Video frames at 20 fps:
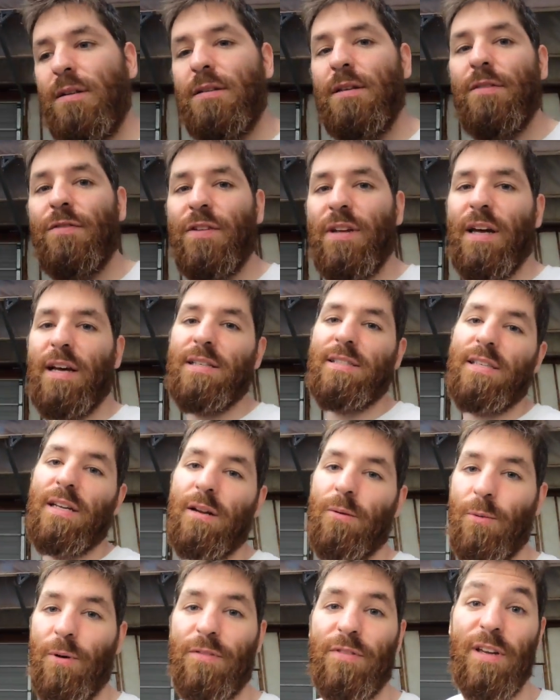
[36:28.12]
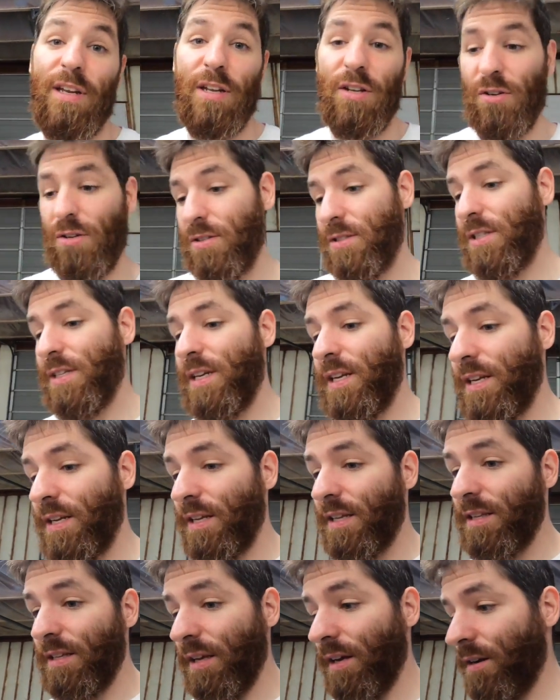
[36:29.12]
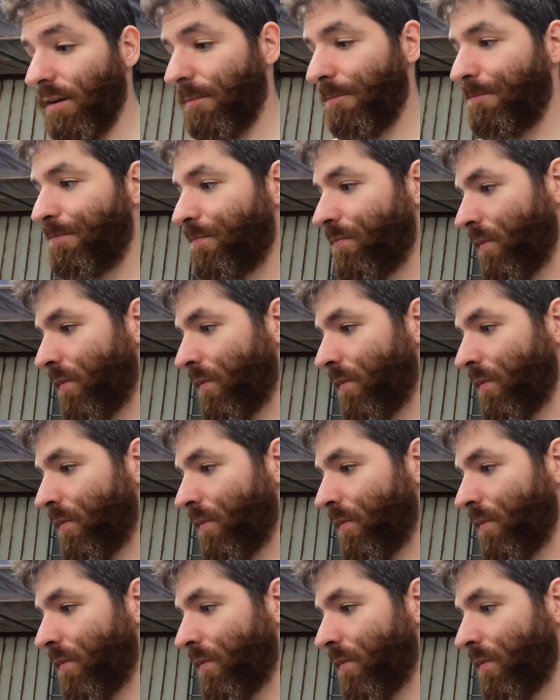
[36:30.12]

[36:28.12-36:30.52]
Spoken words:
nifty ass setup we have to get it on to get it in the air.